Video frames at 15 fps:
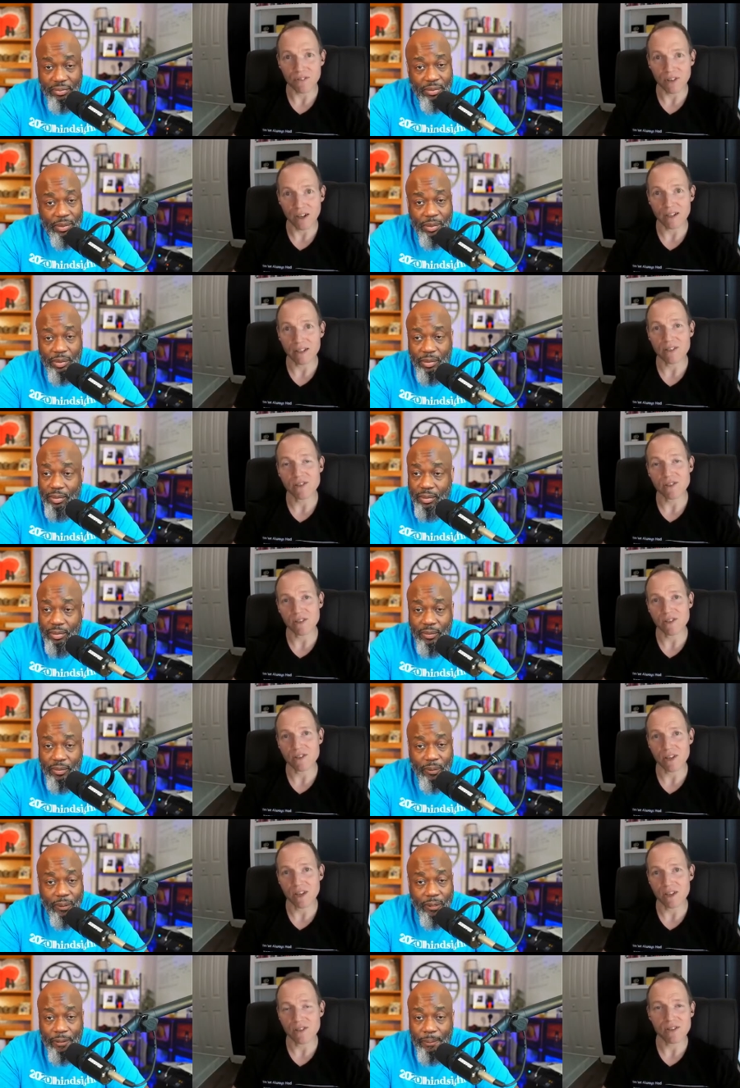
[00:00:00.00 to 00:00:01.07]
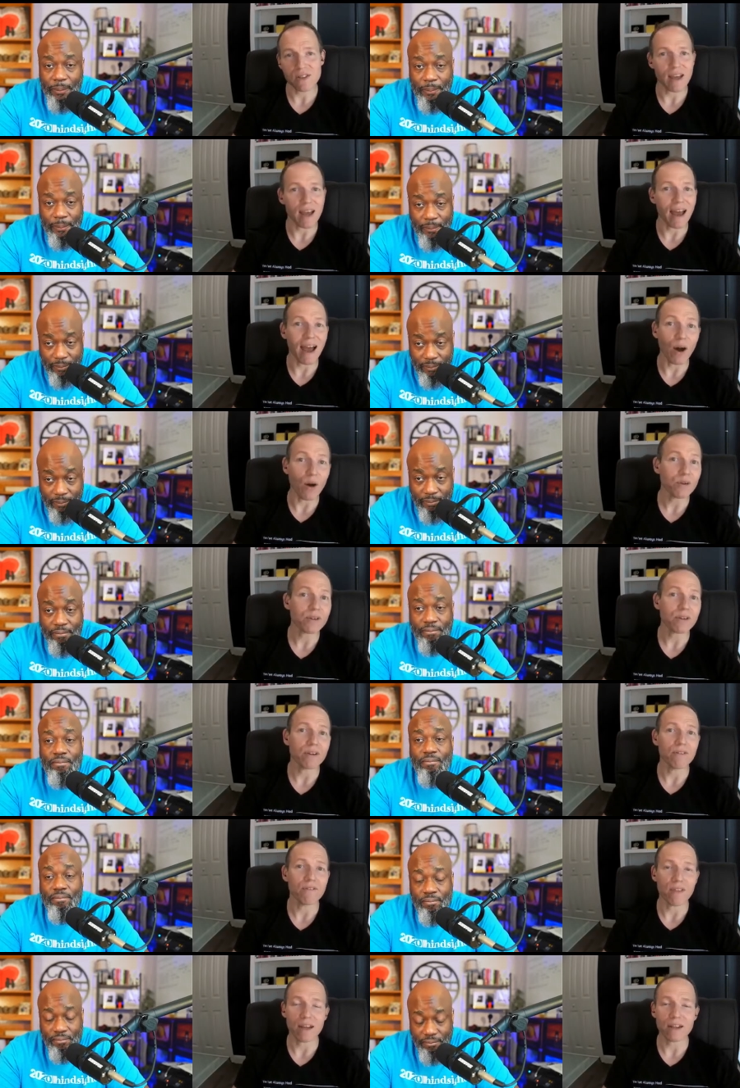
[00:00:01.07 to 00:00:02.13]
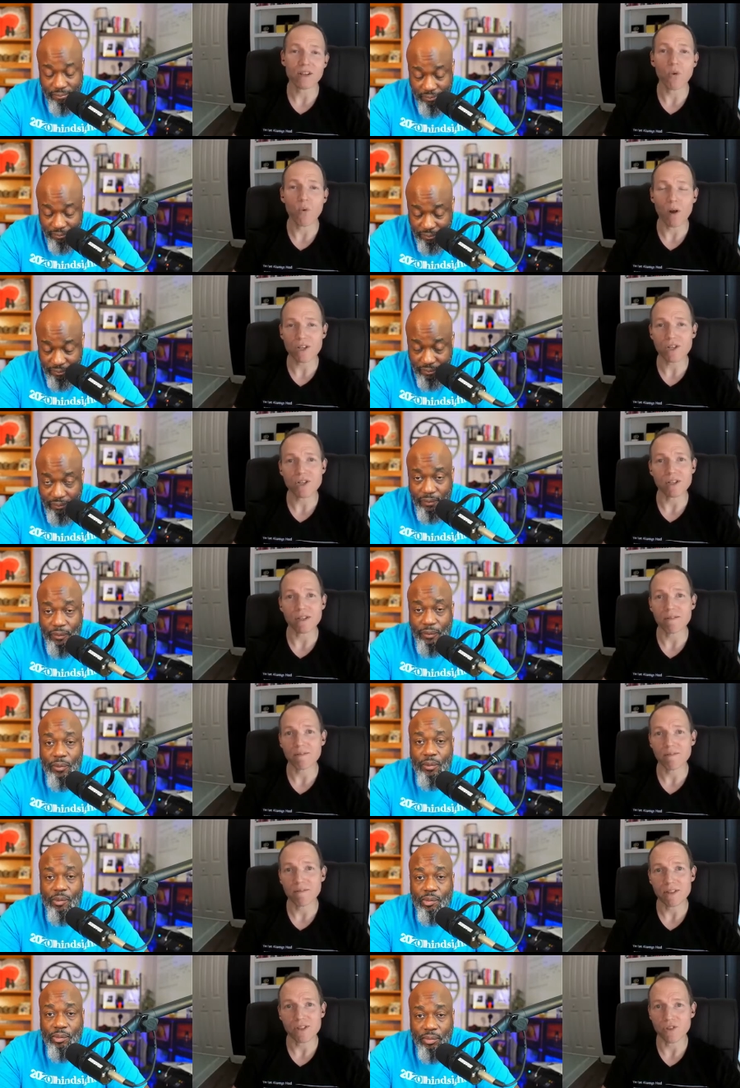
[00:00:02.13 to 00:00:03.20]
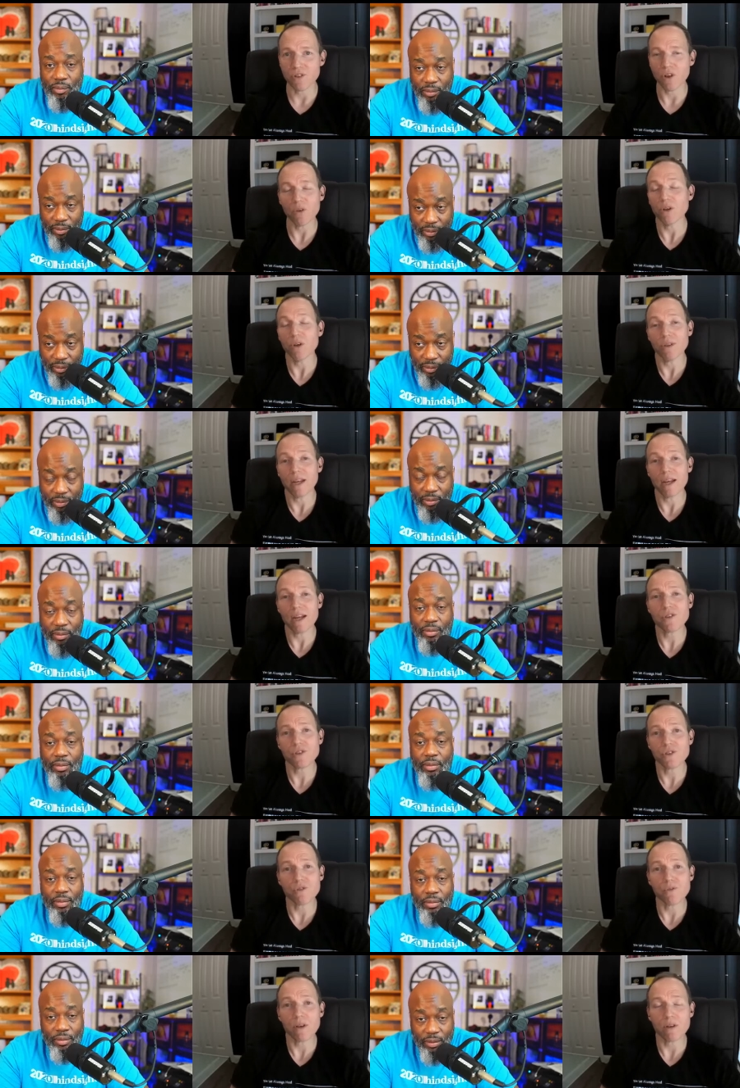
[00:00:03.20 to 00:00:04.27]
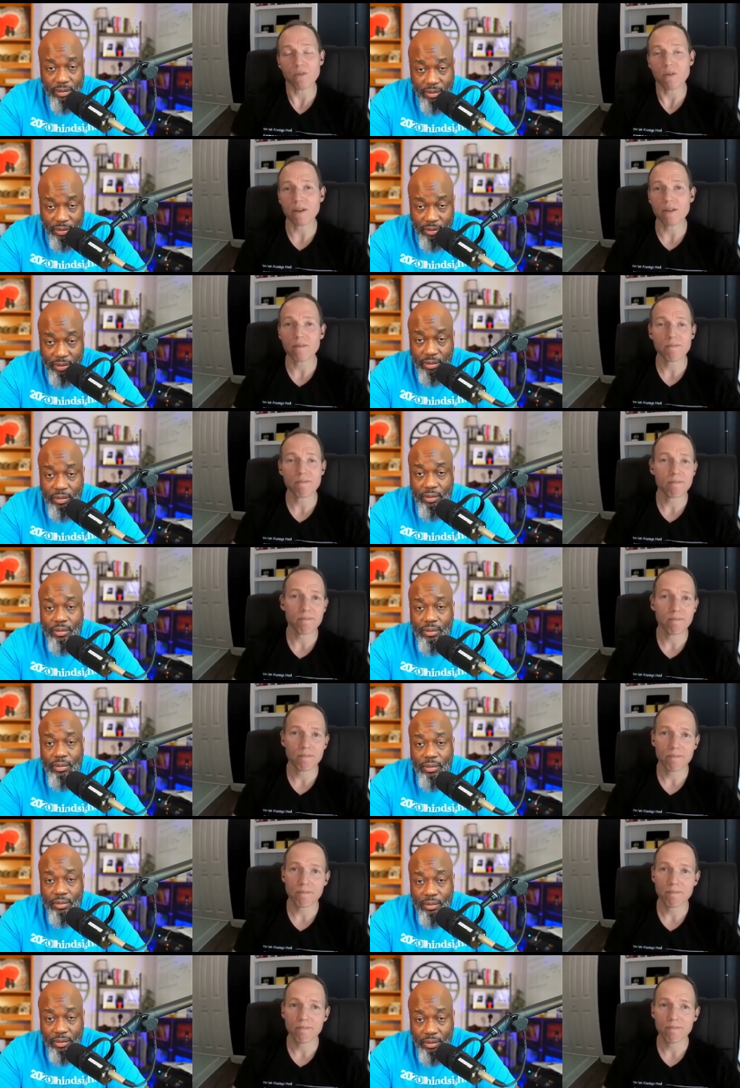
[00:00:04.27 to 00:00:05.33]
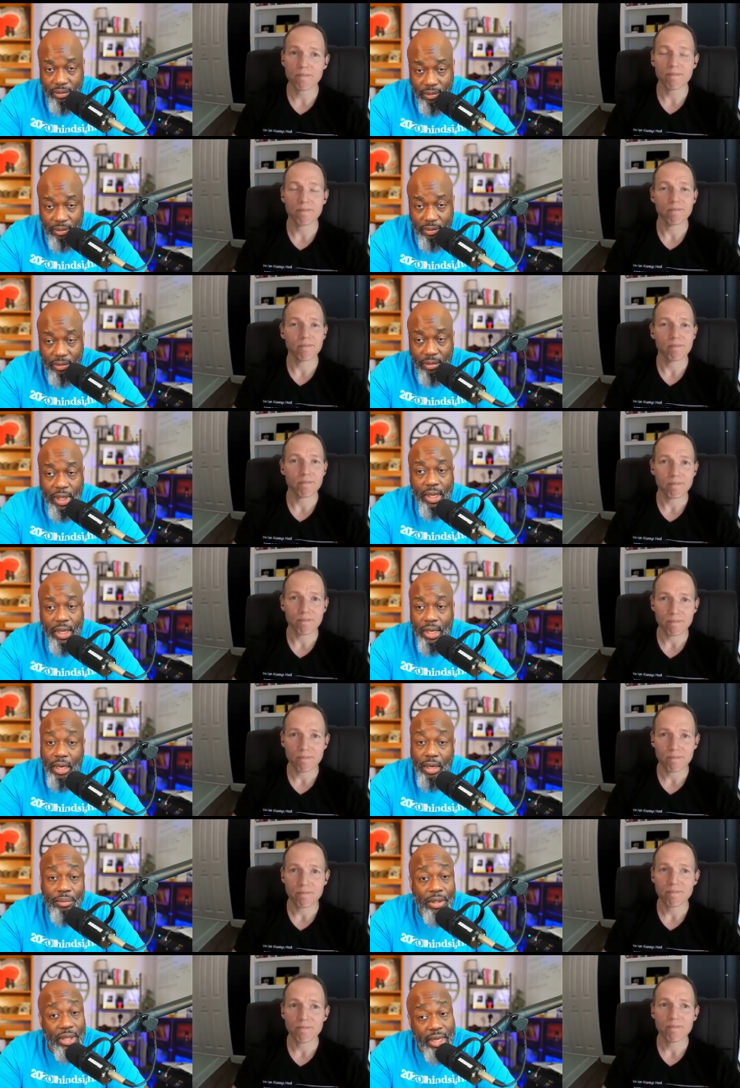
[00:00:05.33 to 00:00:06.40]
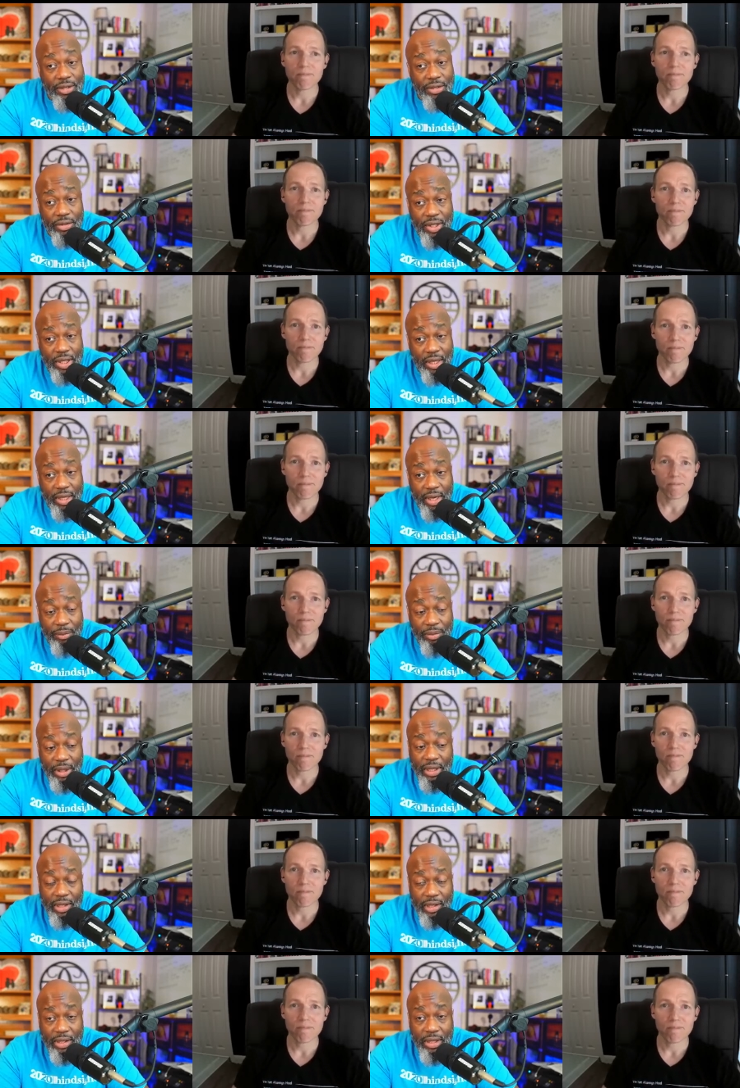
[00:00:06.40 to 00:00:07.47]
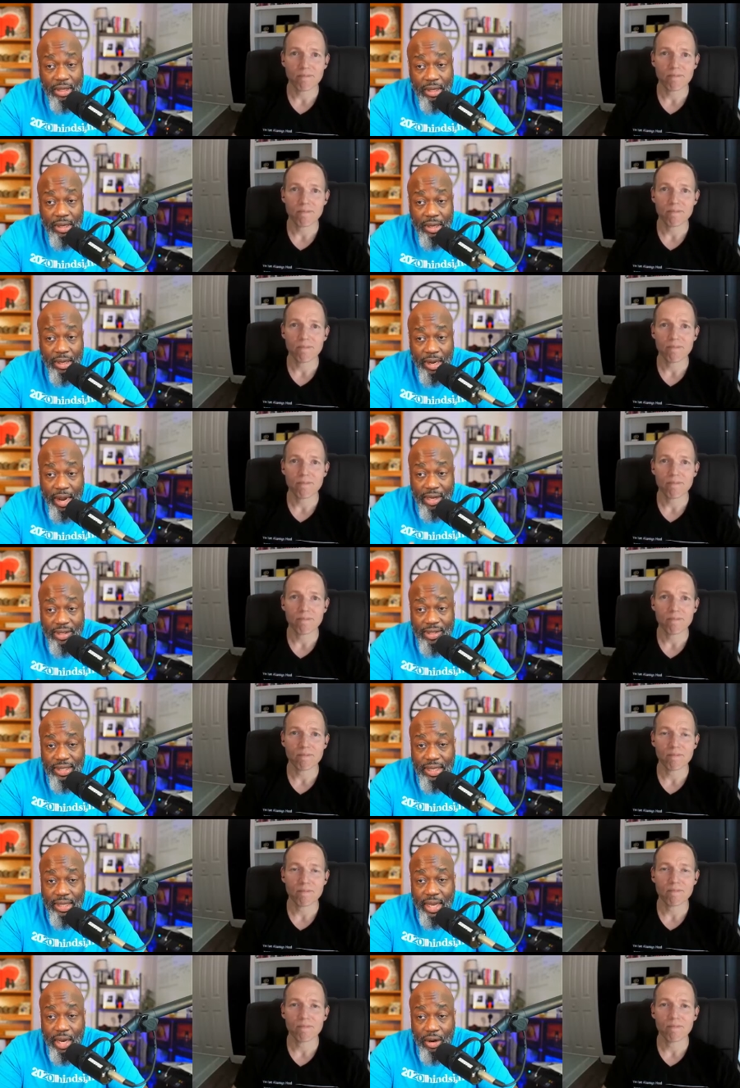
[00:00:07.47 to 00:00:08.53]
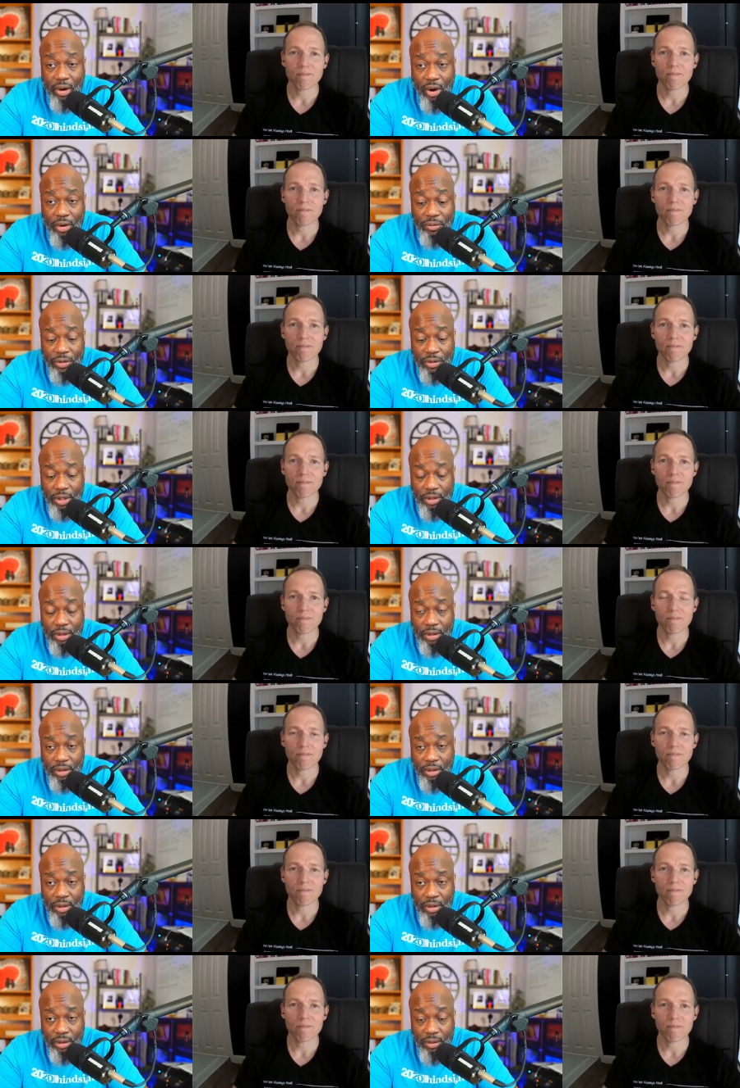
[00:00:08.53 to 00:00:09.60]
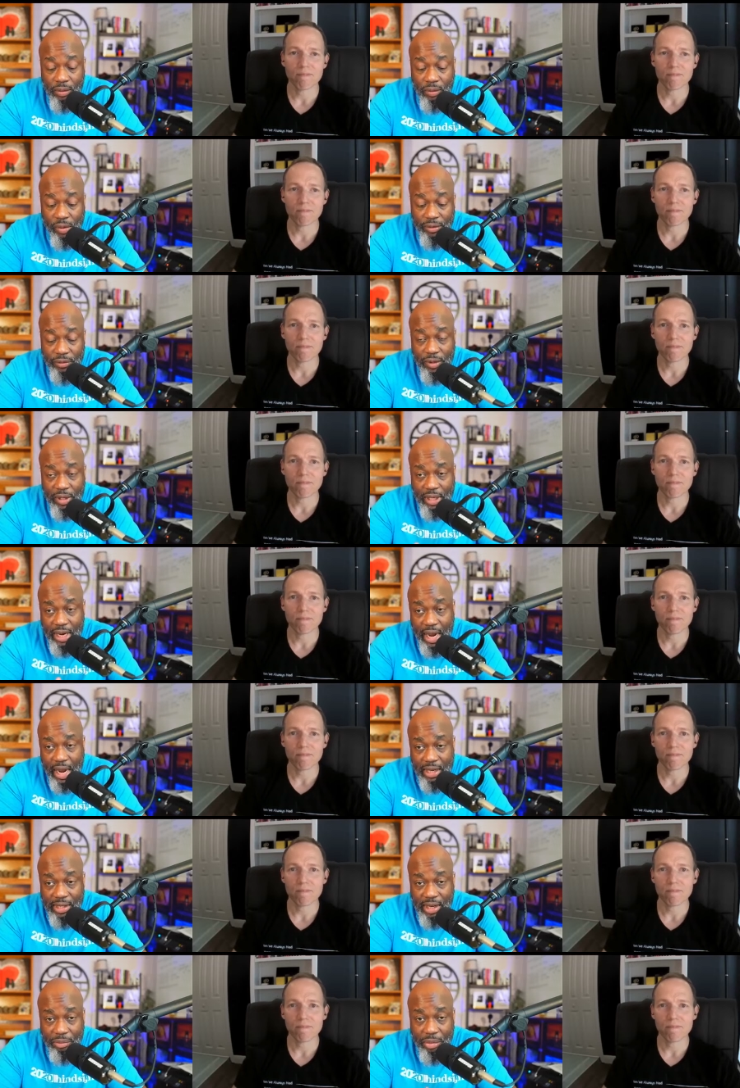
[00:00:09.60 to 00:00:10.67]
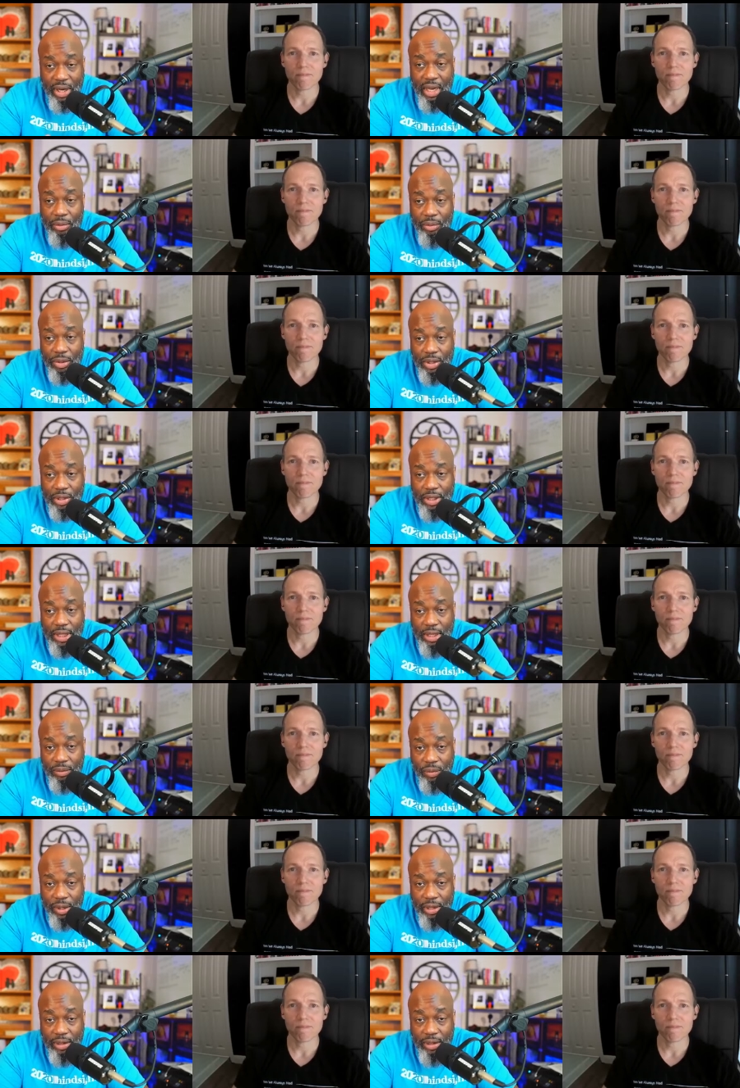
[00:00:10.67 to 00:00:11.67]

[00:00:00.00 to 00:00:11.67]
Speaker 1: find success out of that question that you don't know the answer to right away.
Speaker 2: Yeah, and I'm glad you said that because I see that often with the guys I've been able to sit with